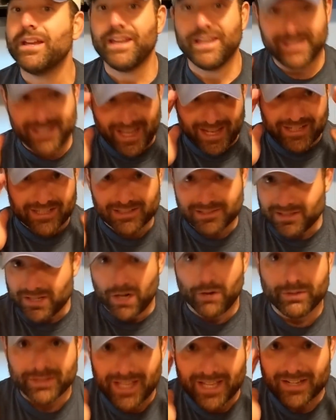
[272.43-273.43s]
He's got his,
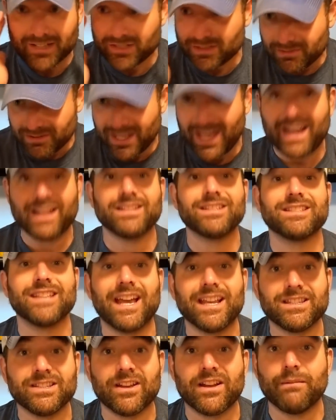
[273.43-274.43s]
he's kind of just got his
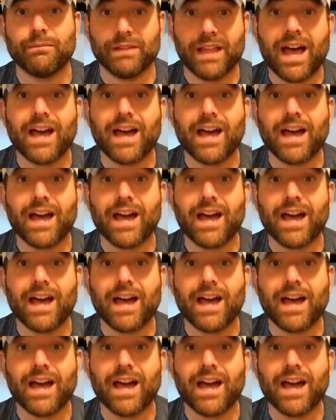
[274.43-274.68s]
sights on him,